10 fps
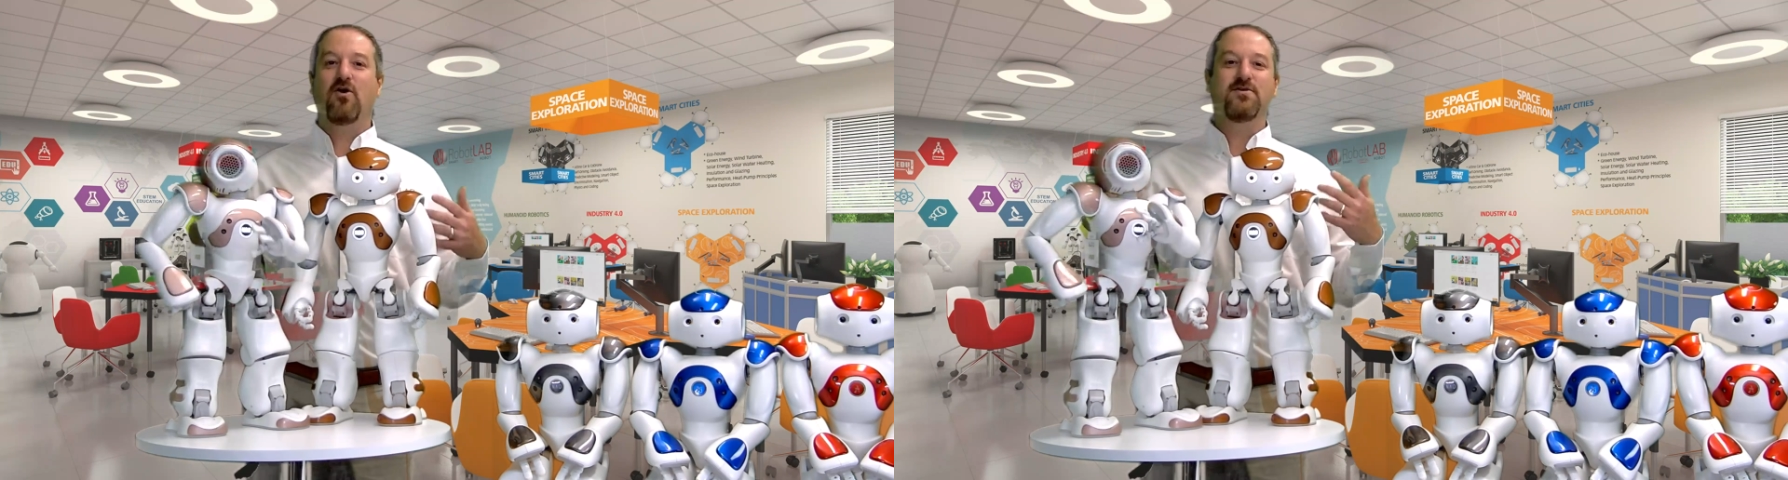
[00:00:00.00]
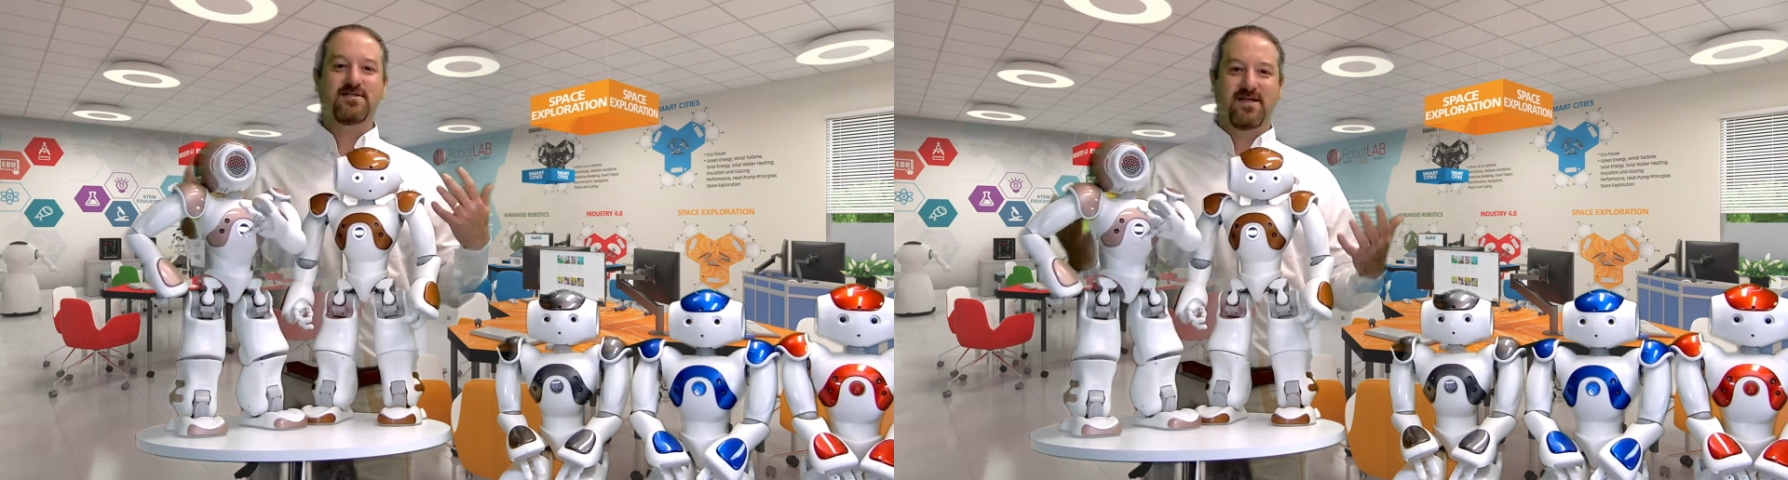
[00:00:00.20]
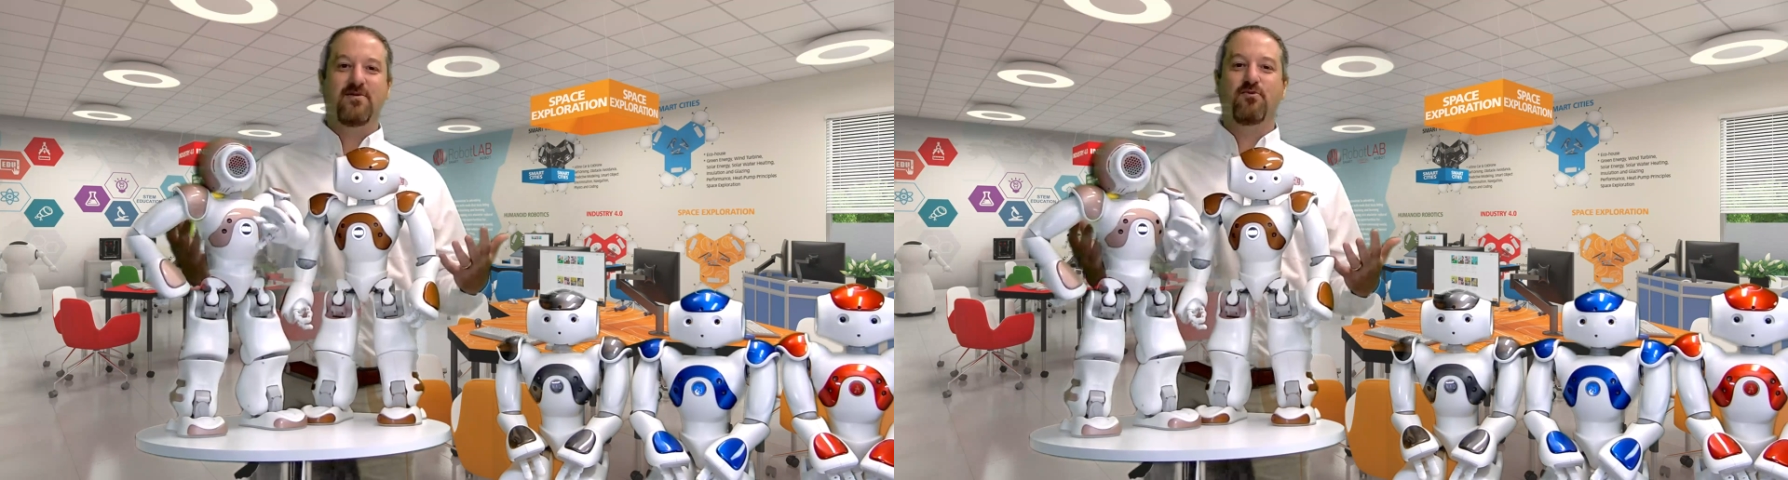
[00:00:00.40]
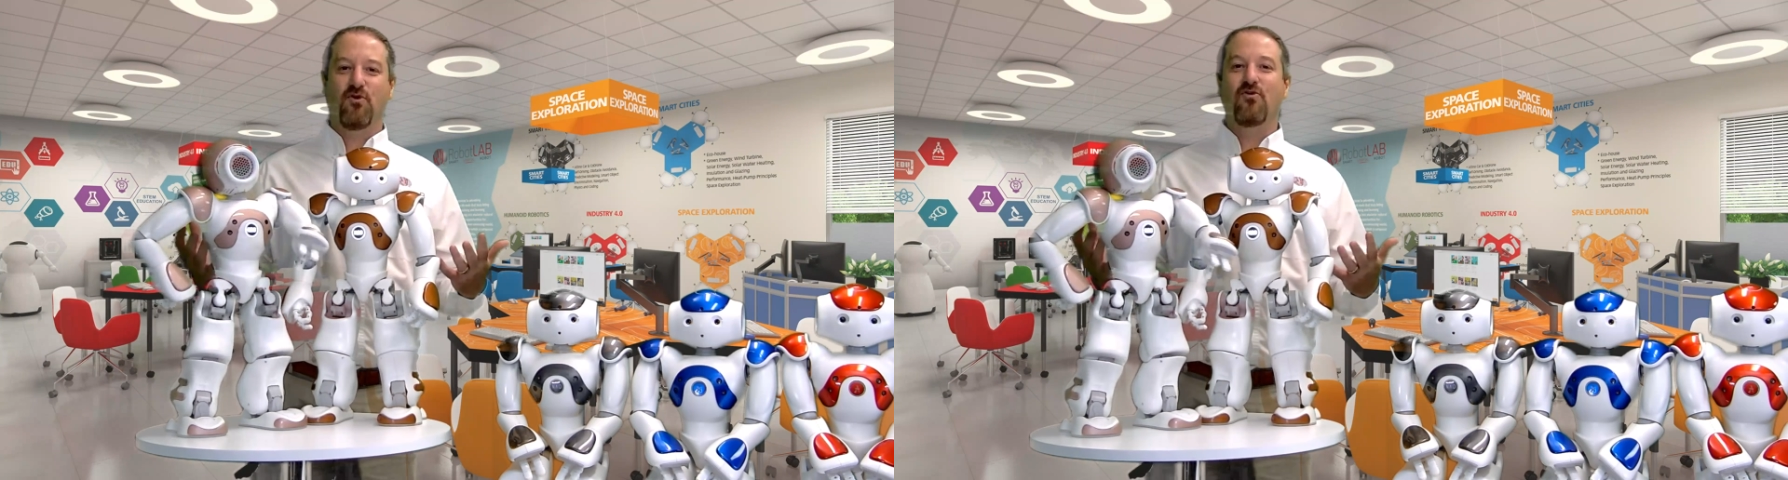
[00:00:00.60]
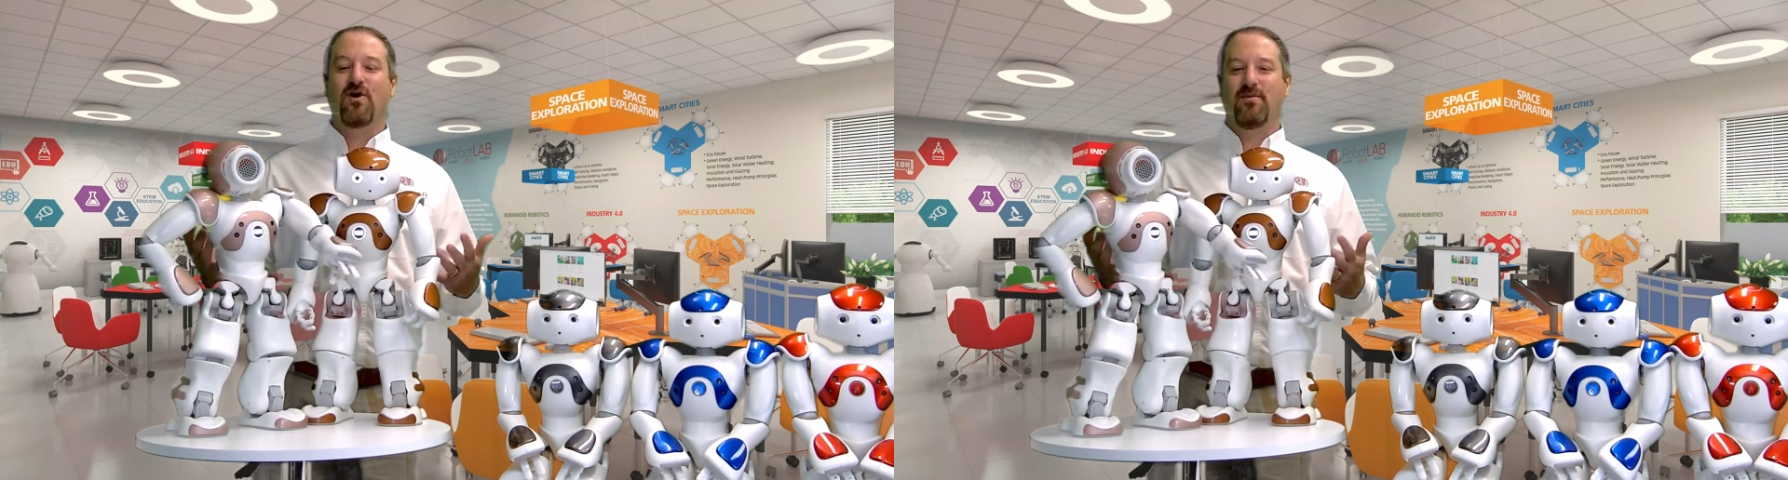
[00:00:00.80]
constant
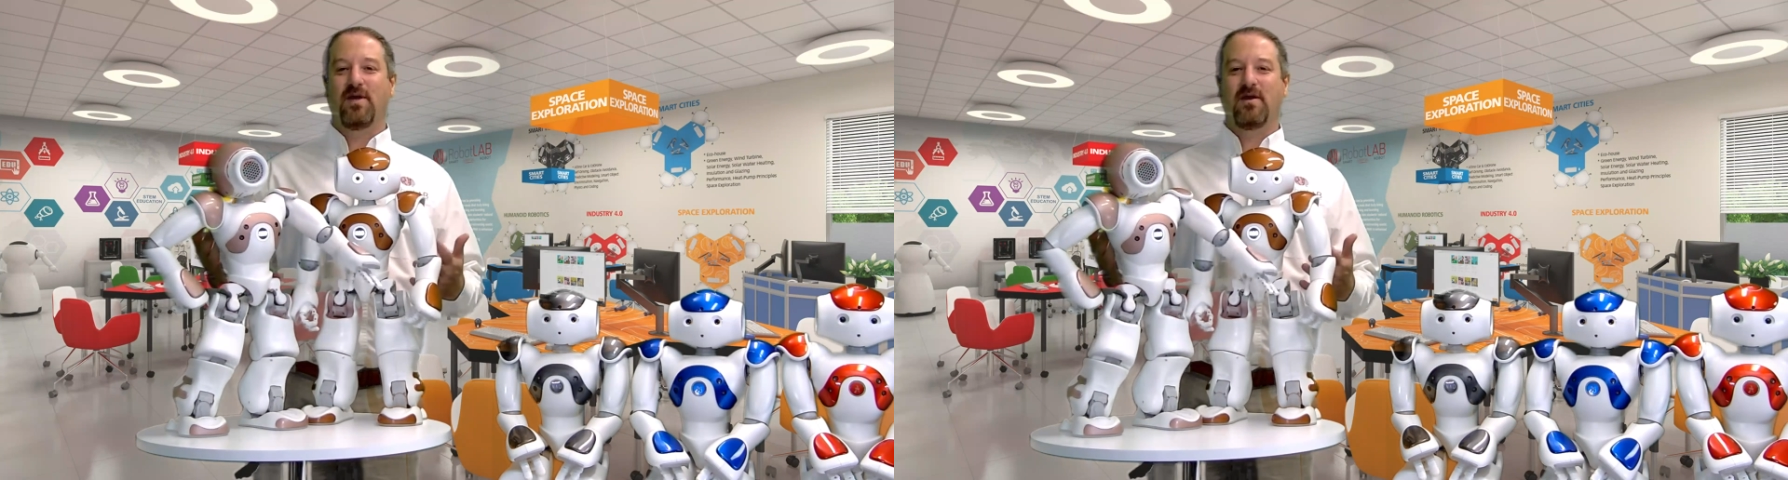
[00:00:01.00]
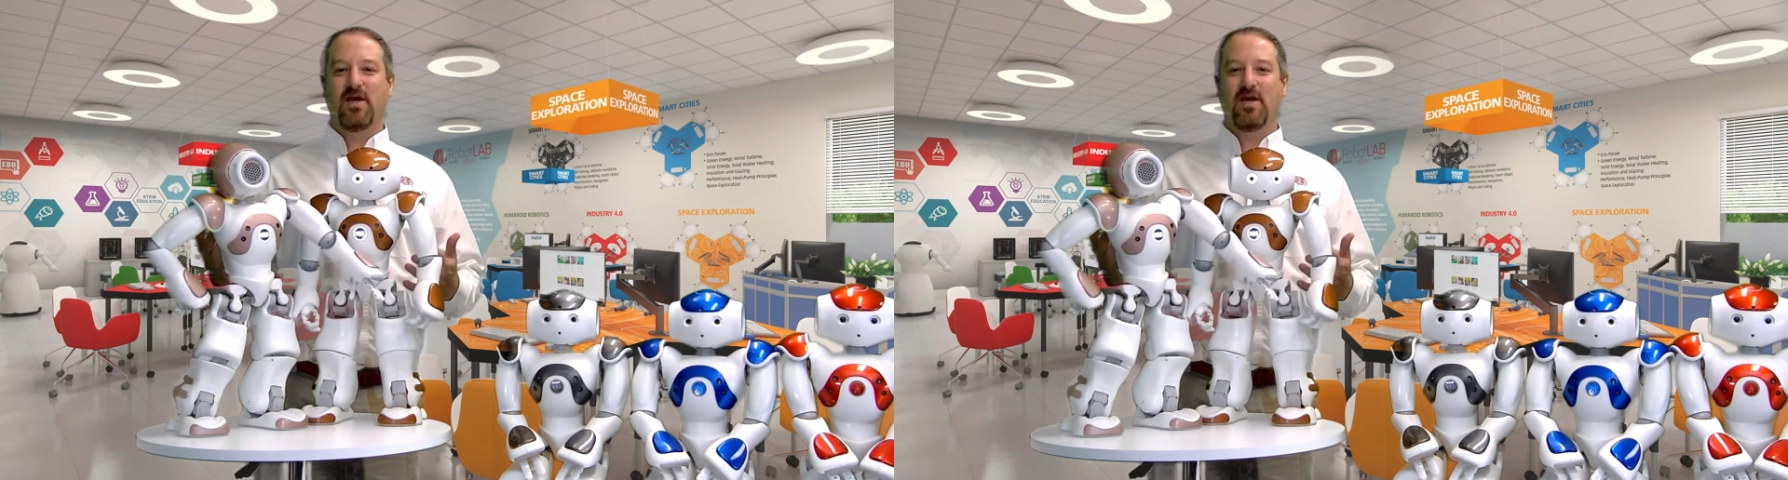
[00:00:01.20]
programming,